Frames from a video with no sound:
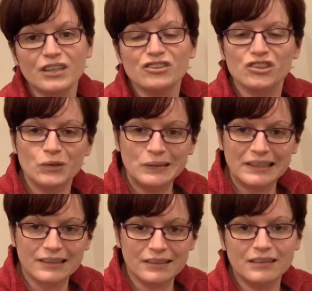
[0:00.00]
too
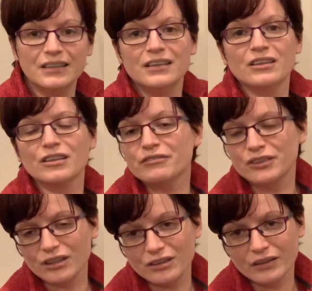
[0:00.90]
little or for
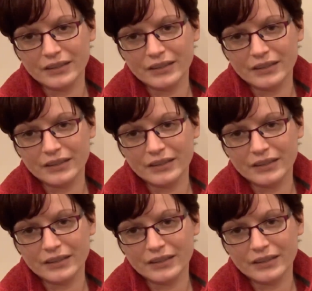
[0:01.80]
not long